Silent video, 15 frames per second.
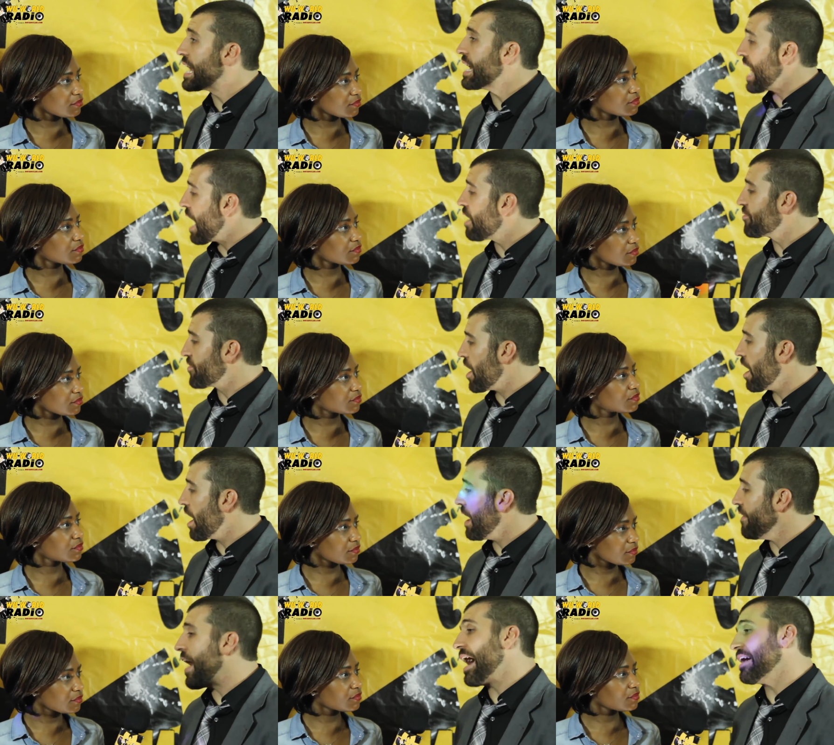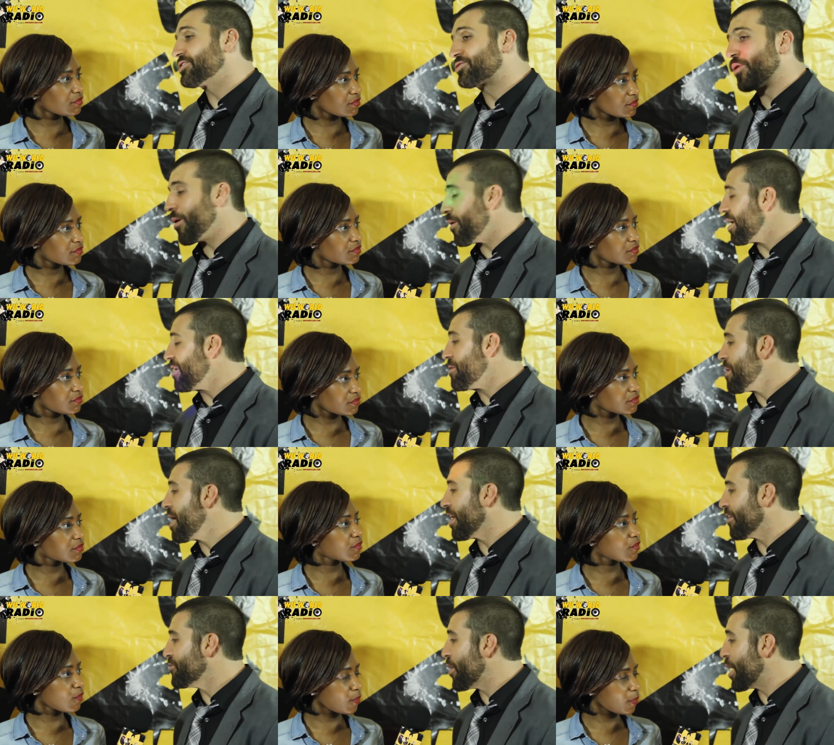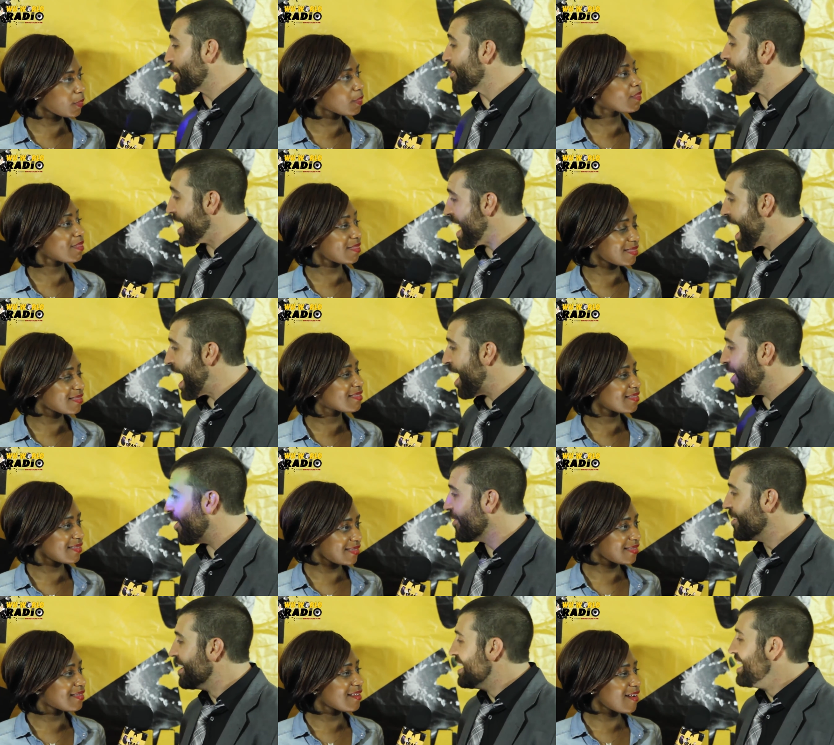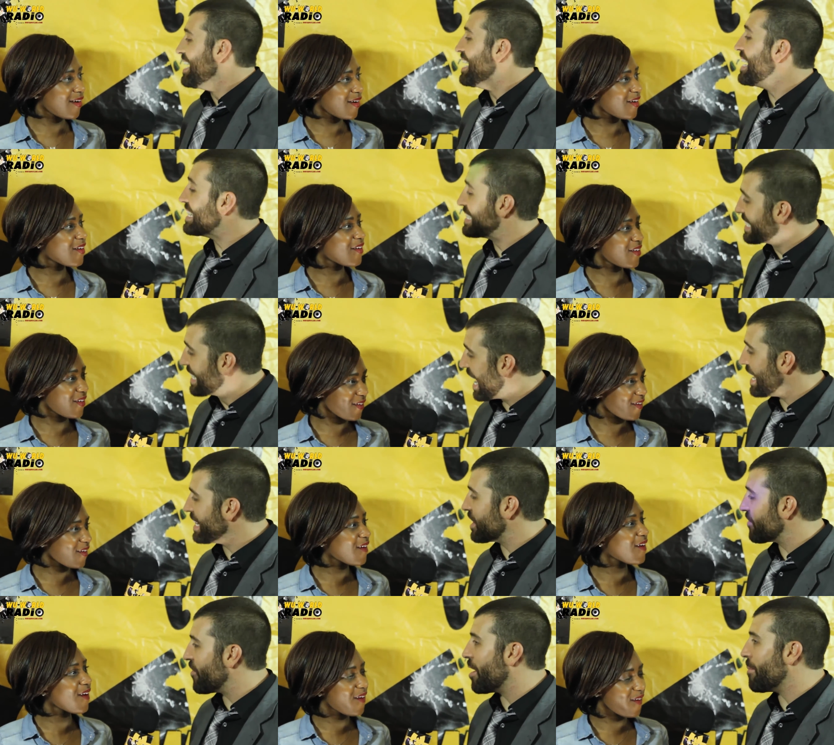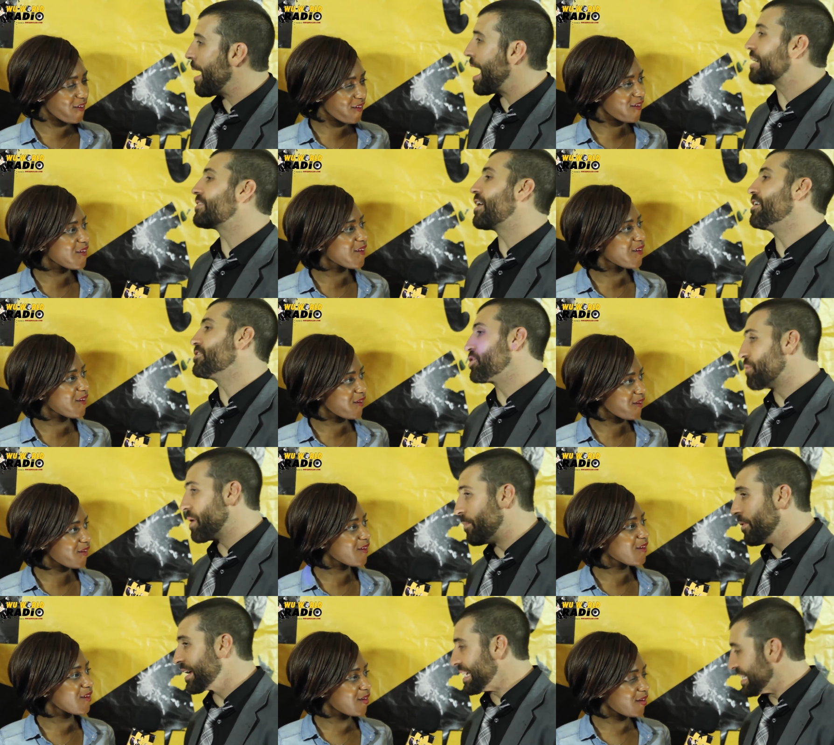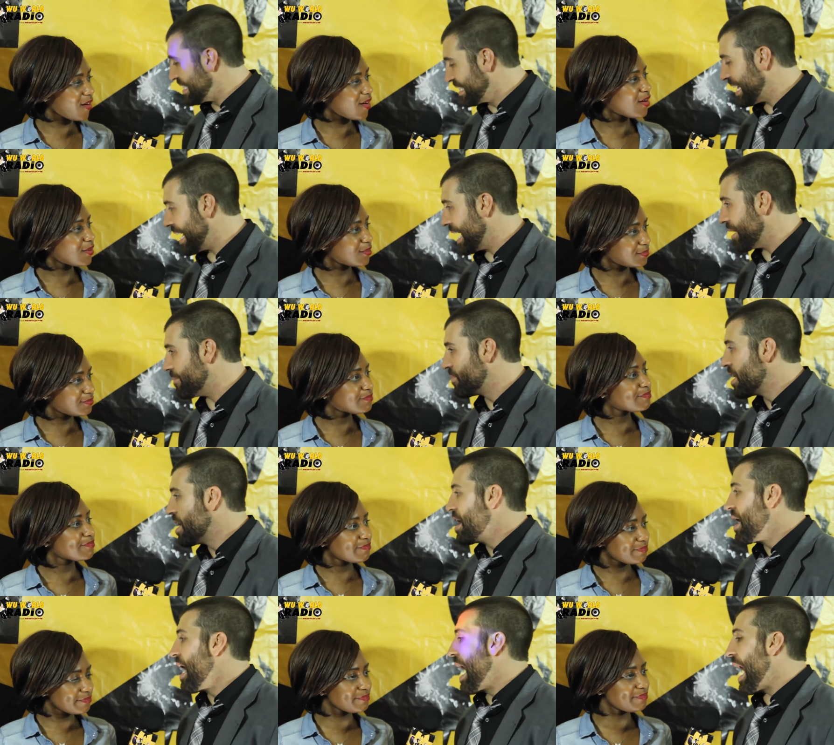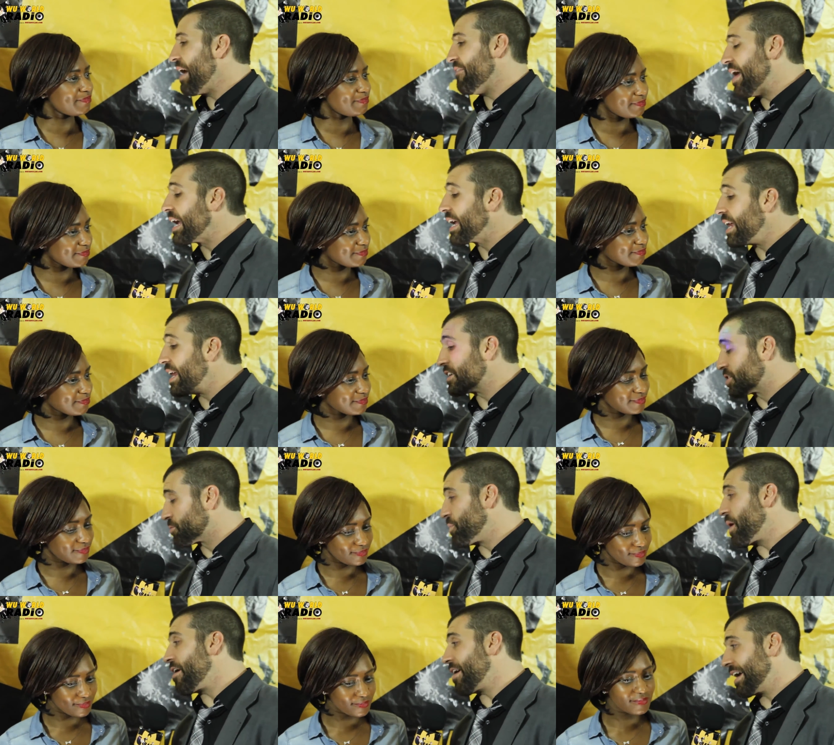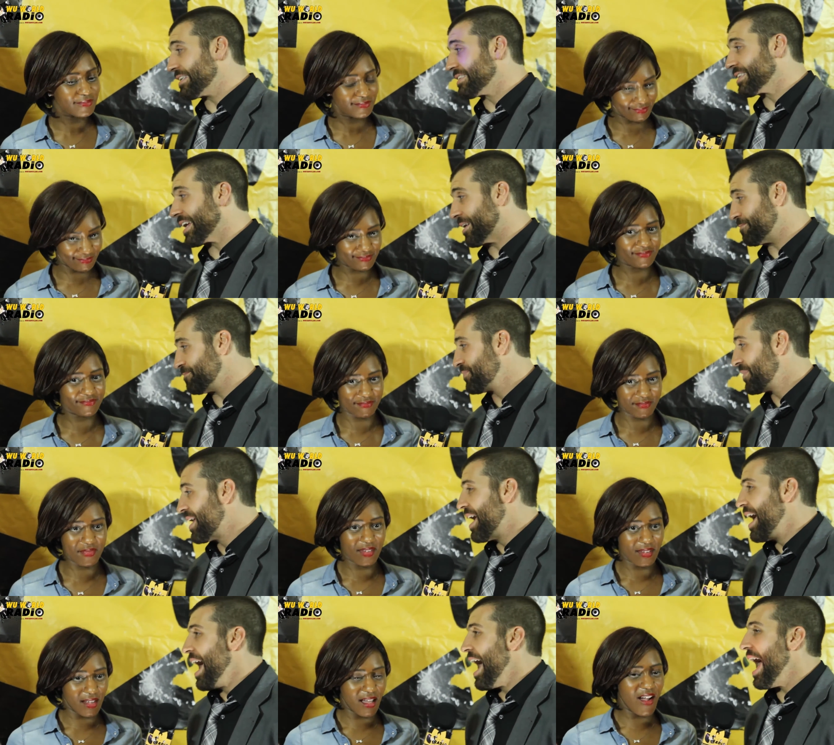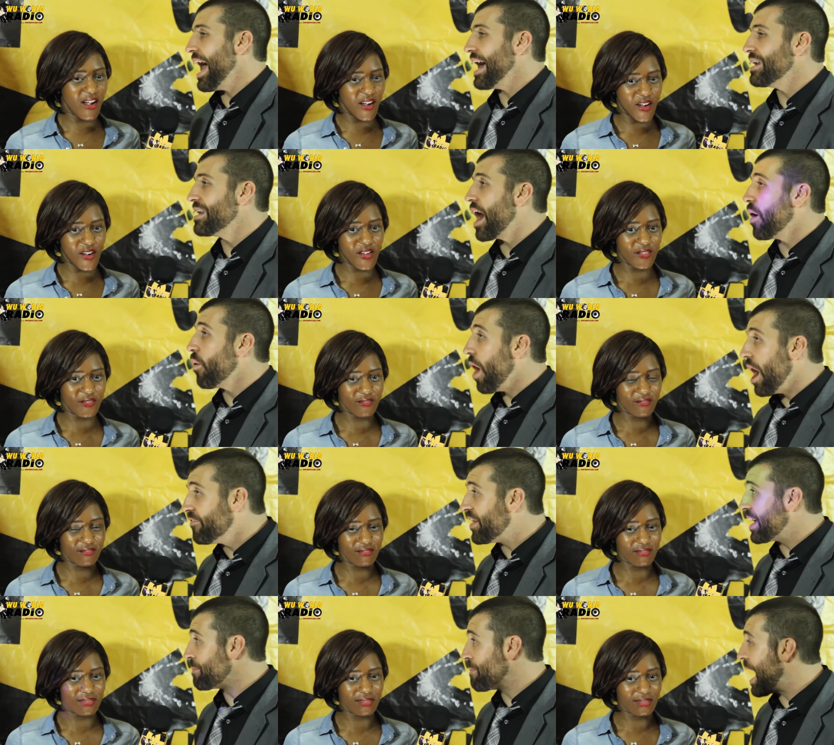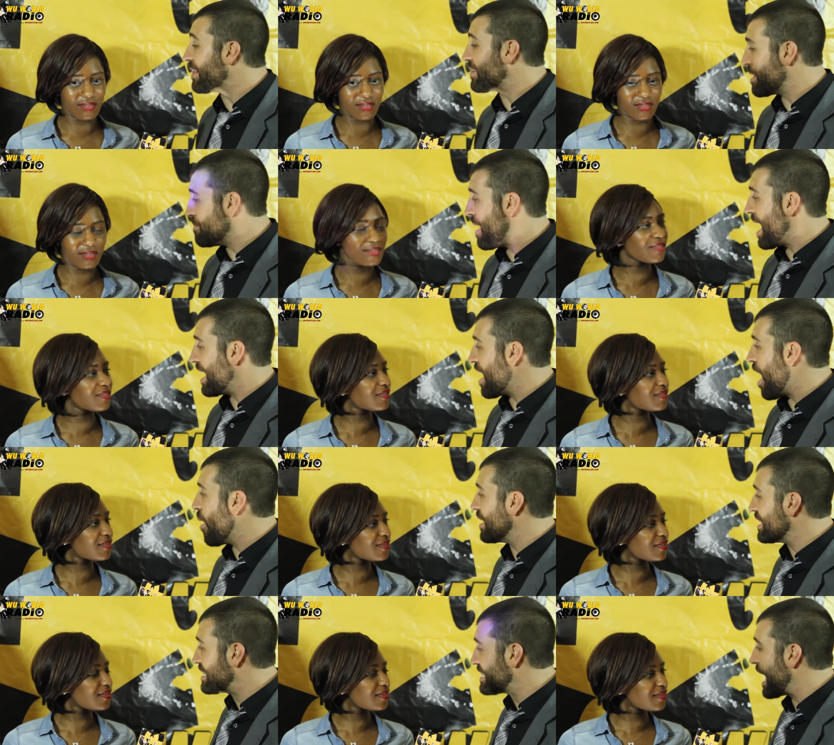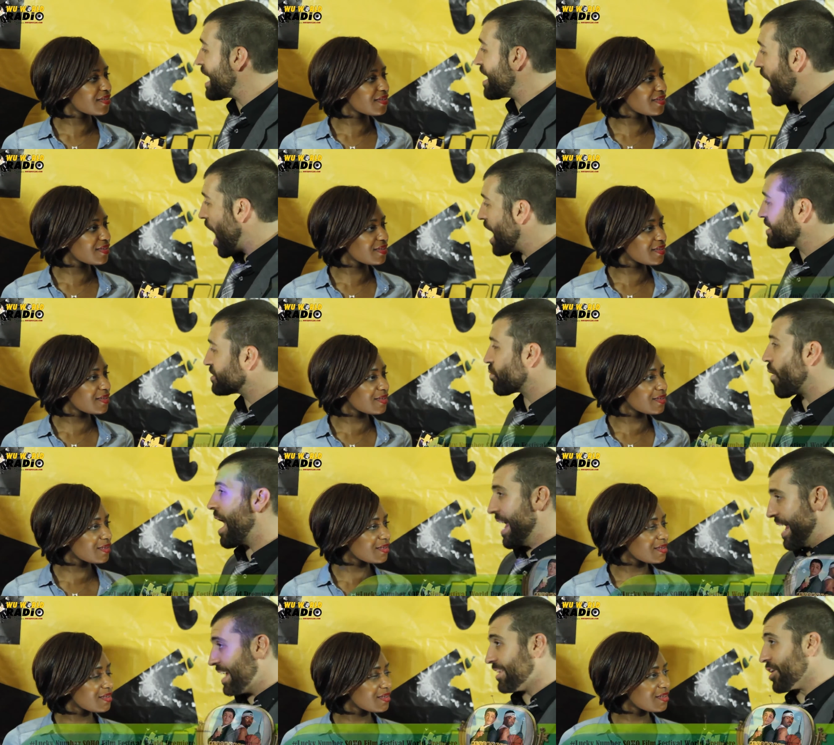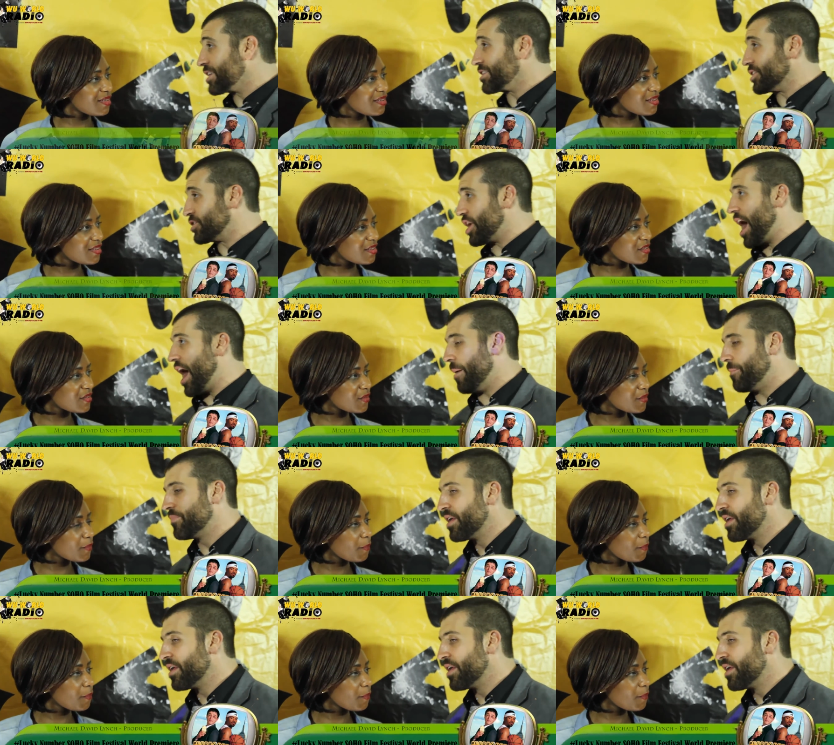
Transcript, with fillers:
Speaker 1: it out there. And that's what we're in the middle of doing right now, is getting the film out there so people can see it and they can experience it. And uh, one thing Method Man always said to us why he took the job